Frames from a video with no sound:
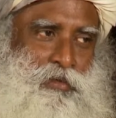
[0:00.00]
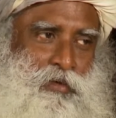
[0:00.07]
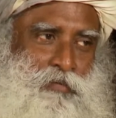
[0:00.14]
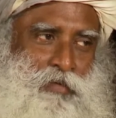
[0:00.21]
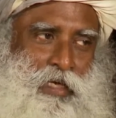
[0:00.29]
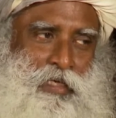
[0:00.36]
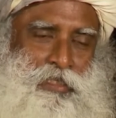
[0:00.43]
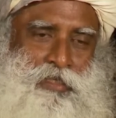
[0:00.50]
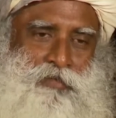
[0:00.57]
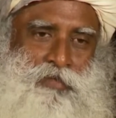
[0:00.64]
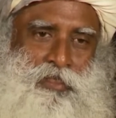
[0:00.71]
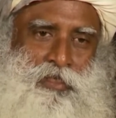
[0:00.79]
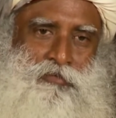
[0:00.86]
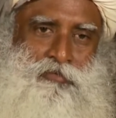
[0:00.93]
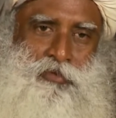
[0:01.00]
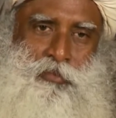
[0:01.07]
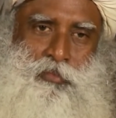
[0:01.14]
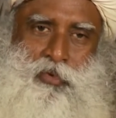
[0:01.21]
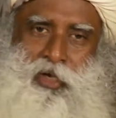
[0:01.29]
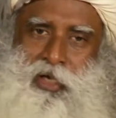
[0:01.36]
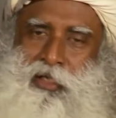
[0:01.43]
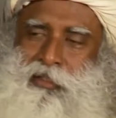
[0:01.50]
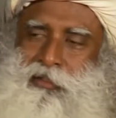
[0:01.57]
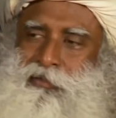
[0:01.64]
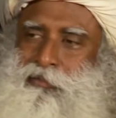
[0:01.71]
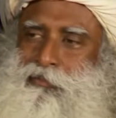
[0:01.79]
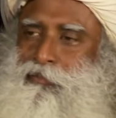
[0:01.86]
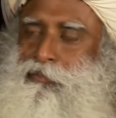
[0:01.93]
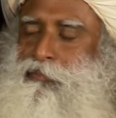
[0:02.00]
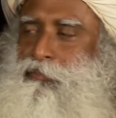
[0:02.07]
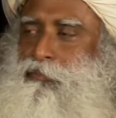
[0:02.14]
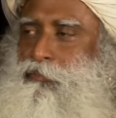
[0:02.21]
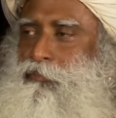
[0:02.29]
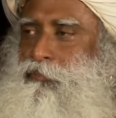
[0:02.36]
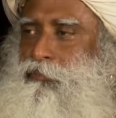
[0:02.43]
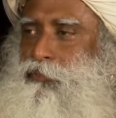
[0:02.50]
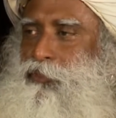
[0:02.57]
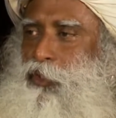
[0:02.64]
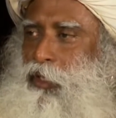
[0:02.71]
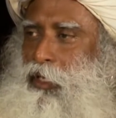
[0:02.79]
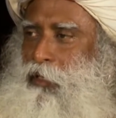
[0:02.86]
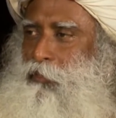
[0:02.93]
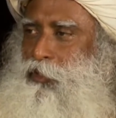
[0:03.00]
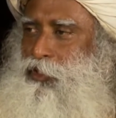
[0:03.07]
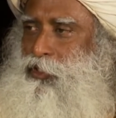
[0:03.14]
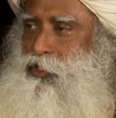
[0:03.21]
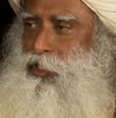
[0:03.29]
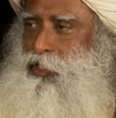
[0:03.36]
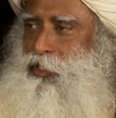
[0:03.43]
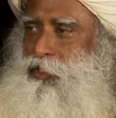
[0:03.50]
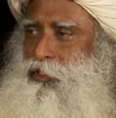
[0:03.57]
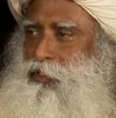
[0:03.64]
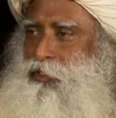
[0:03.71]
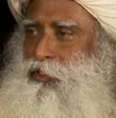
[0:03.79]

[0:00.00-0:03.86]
of the activity of your brain, your chemistry,